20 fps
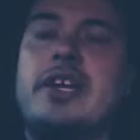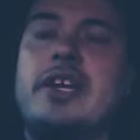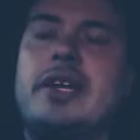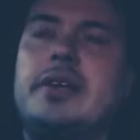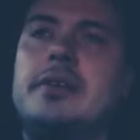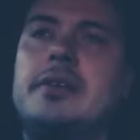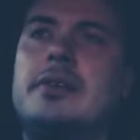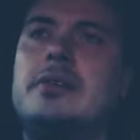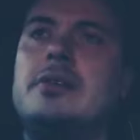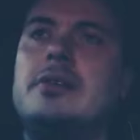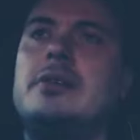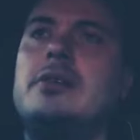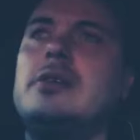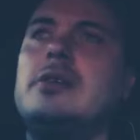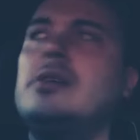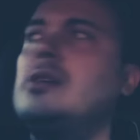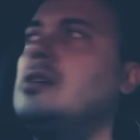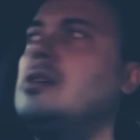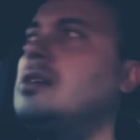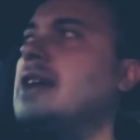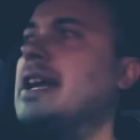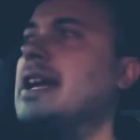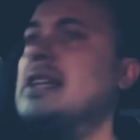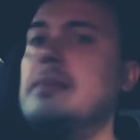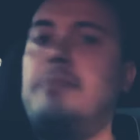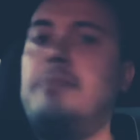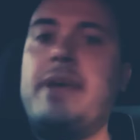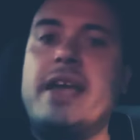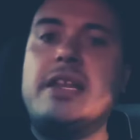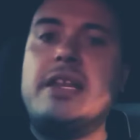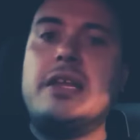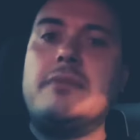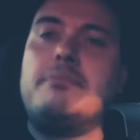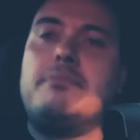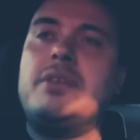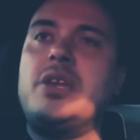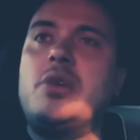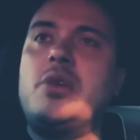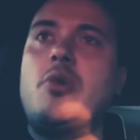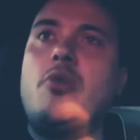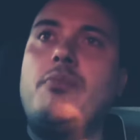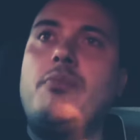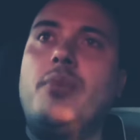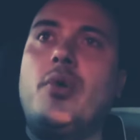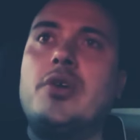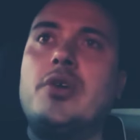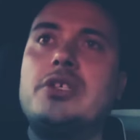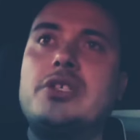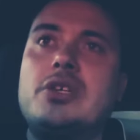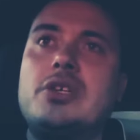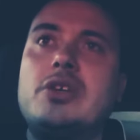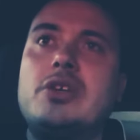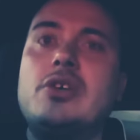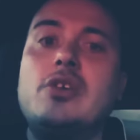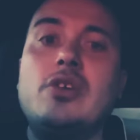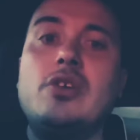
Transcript: right? Independent, be your own boss.